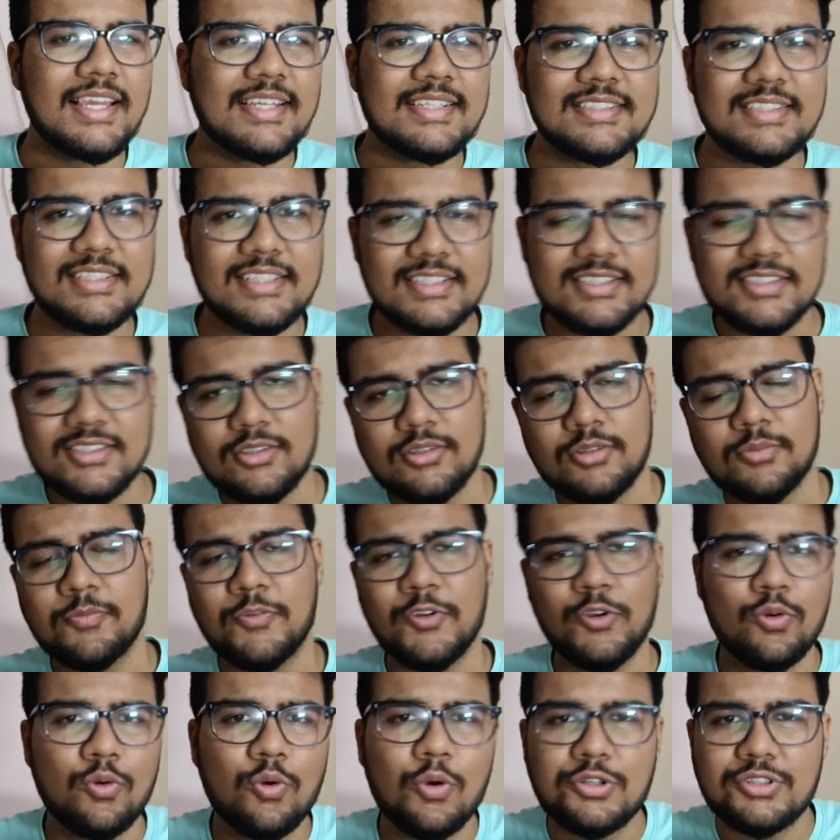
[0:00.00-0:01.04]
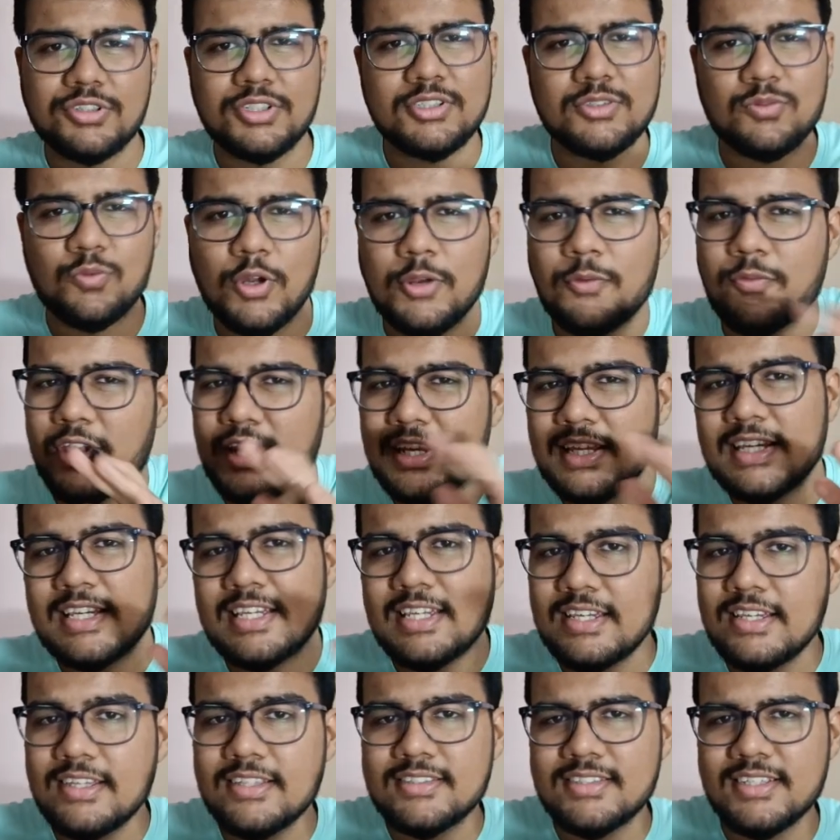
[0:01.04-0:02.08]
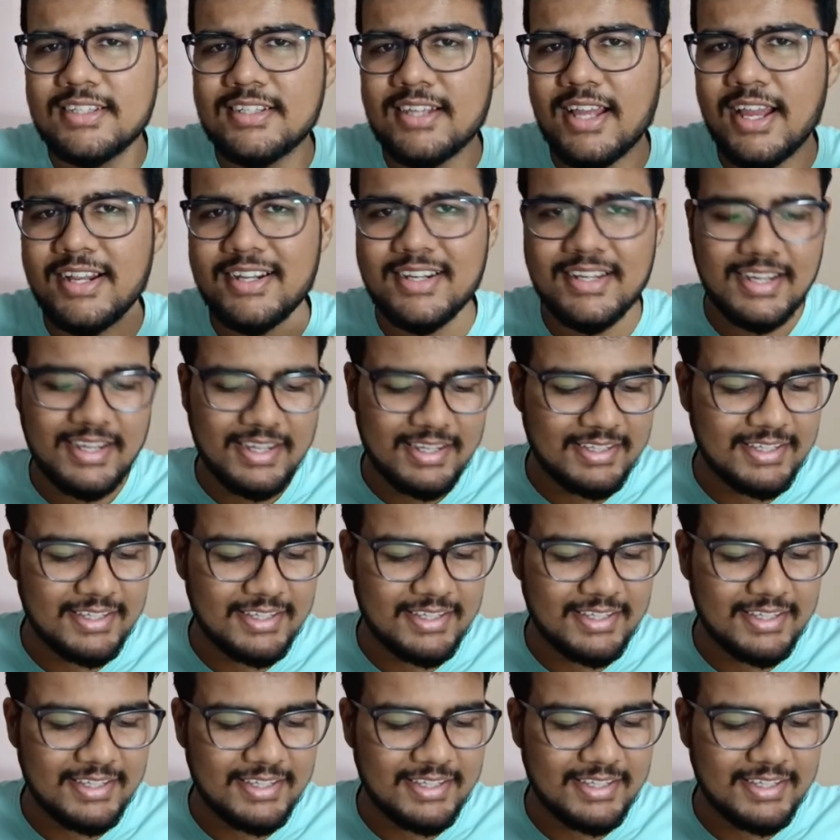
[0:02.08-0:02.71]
guess this few questions were very easy, right?